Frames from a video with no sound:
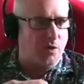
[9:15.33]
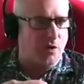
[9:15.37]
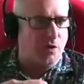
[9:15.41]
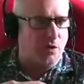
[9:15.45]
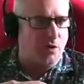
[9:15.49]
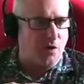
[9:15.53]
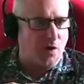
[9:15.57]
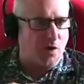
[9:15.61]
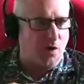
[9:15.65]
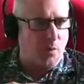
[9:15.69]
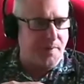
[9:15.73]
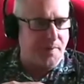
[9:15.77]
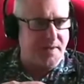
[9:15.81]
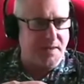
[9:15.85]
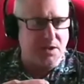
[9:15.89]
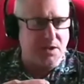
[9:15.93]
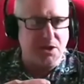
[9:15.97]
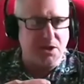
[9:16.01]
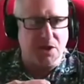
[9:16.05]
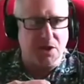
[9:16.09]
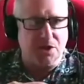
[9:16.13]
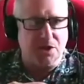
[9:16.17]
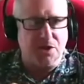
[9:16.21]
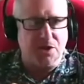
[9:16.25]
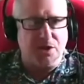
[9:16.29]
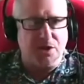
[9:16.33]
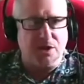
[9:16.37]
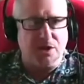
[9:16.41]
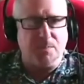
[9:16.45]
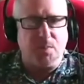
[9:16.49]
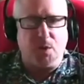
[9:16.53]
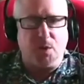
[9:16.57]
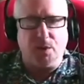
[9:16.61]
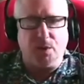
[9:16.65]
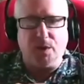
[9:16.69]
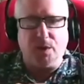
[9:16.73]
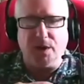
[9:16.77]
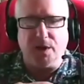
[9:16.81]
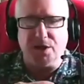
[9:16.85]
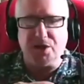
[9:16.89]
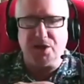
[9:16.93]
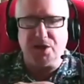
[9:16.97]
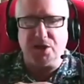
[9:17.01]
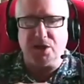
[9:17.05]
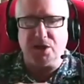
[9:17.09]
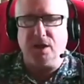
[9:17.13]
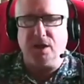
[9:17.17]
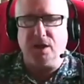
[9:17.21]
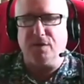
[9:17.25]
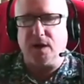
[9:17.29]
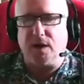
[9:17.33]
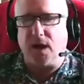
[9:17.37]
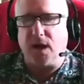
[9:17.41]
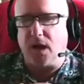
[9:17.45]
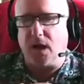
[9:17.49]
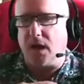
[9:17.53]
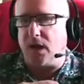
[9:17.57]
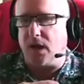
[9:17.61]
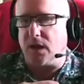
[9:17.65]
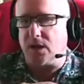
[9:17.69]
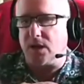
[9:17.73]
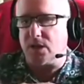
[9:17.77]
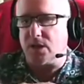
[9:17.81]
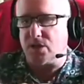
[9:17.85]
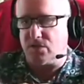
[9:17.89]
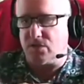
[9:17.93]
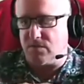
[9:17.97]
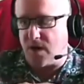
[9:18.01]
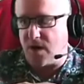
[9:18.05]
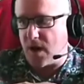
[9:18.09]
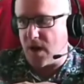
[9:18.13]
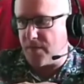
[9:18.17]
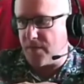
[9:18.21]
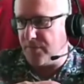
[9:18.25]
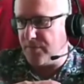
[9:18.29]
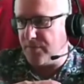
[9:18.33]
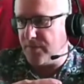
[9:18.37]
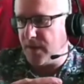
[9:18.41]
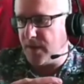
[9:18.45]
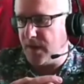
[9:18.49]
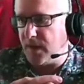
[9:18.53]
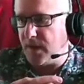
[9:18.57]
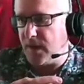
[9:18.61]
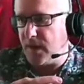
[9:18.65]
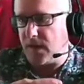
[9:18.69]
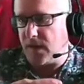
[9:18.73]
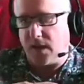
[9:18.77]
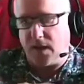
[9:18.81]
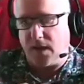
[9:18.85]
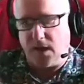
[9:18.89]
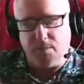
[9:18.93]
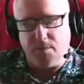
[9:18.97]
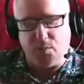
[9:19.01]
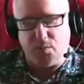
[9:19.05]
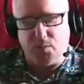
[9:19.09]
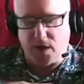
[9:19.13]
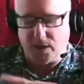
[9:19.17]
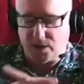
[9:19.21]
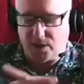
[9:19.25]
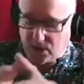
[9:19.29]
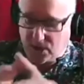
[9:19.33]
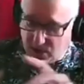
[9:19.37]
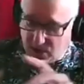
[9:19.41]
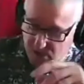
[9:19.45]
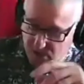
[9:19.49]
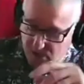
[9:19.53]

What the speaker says: so we insisted upon listening for clicks rather than key presses.